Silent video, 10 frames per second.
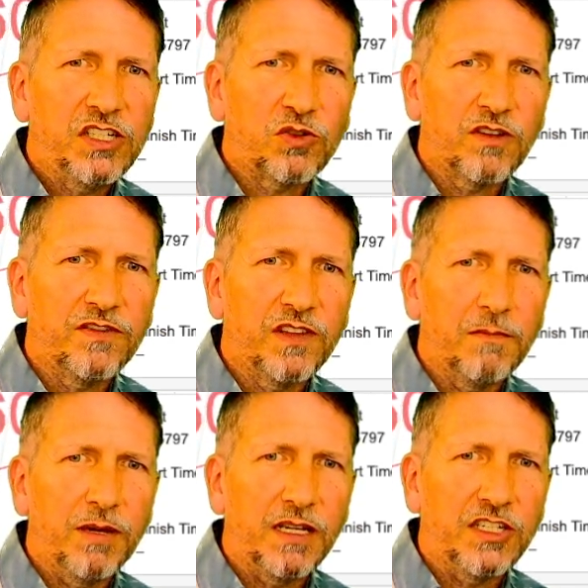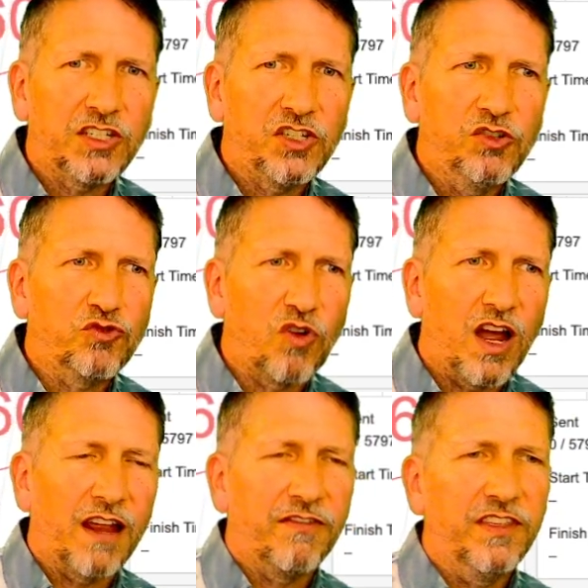sort of buttons to
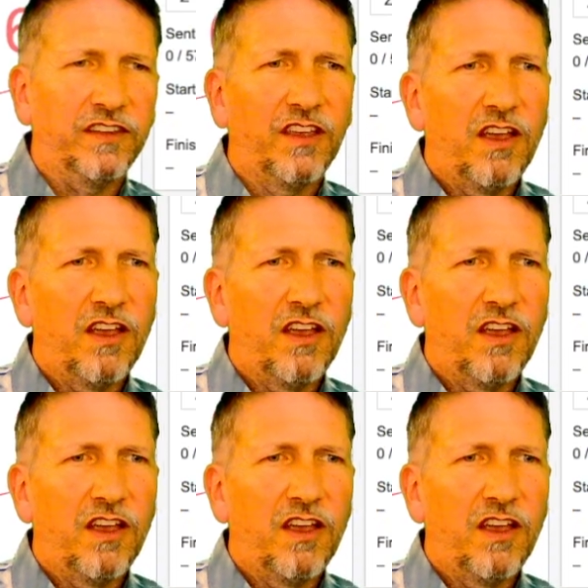drive this